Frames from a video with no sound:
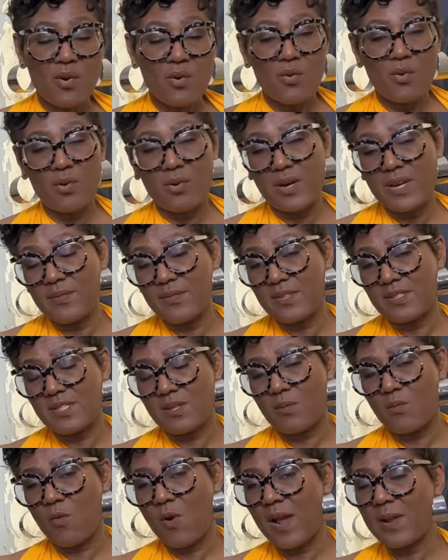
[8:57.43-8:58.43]
or even
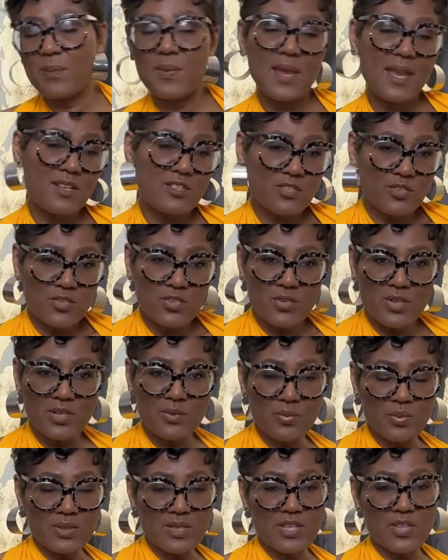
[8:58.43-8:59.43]
some white pants, or you
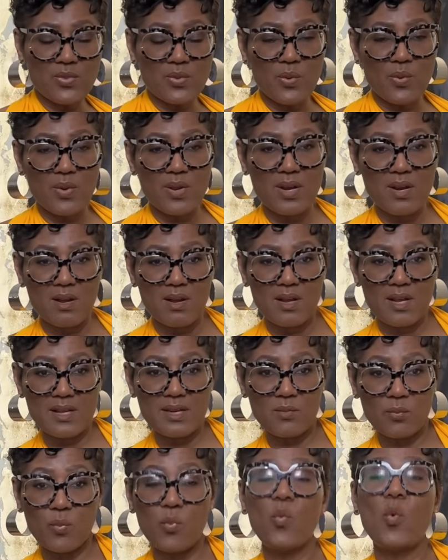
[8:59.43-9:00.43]
could really throw it
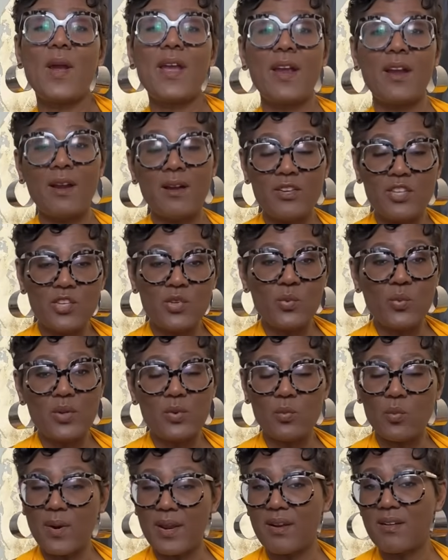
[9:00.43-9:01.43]
on where you would
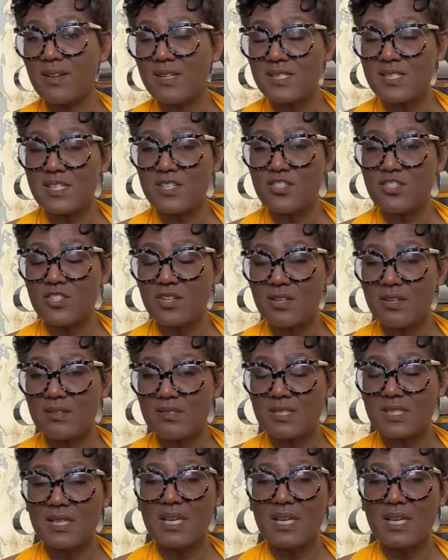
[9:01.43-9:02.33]
wear a t-shirt.